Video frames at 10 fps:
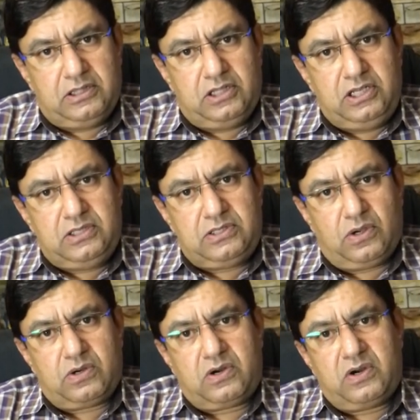This
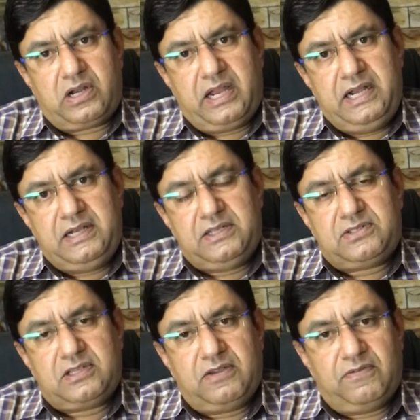octreotide
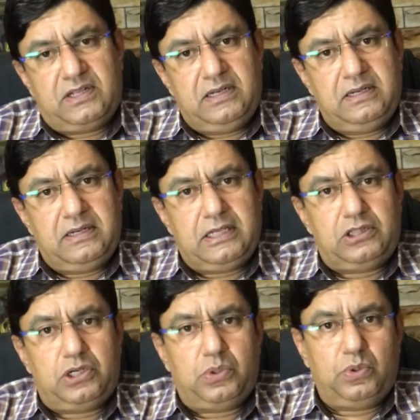is given in
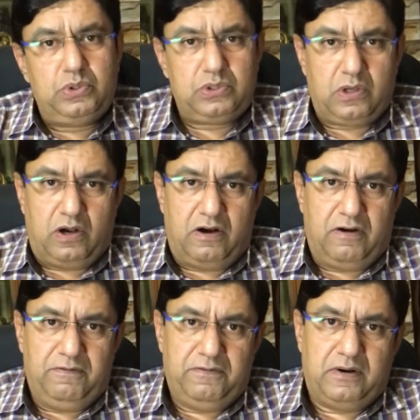the dose
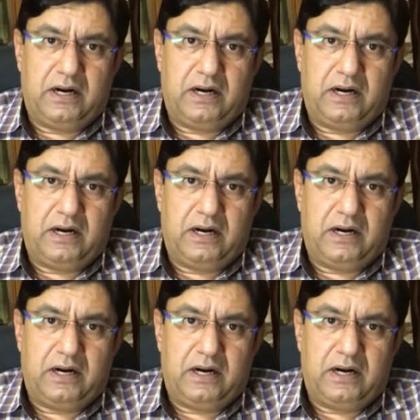of